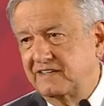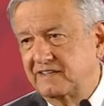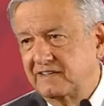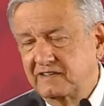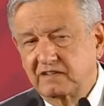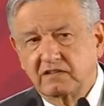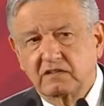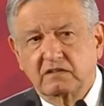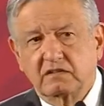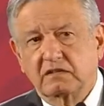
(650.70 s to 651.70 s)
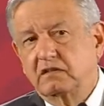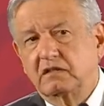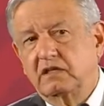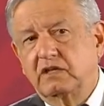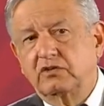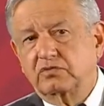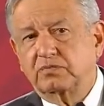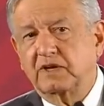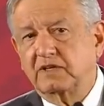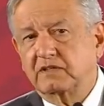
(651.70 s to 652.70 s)
the District Attorney
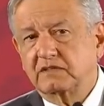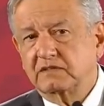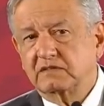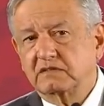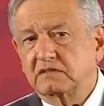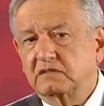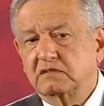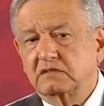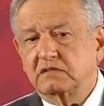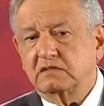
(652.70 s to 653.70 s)
General will deal with.